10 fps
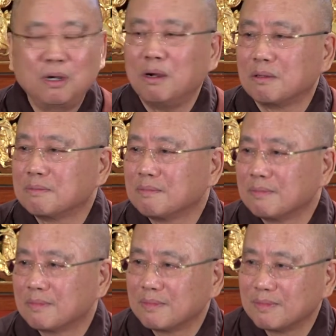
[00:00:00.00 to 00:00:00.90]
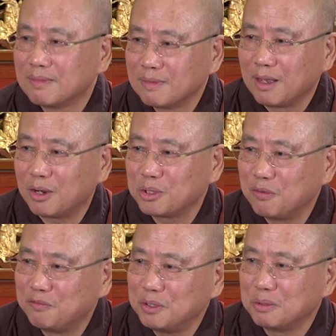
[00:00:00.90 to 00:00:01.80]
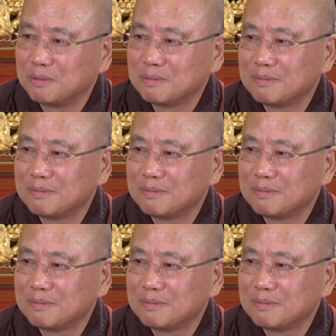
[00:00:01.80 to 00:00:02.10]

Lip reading: gone. How do you feel?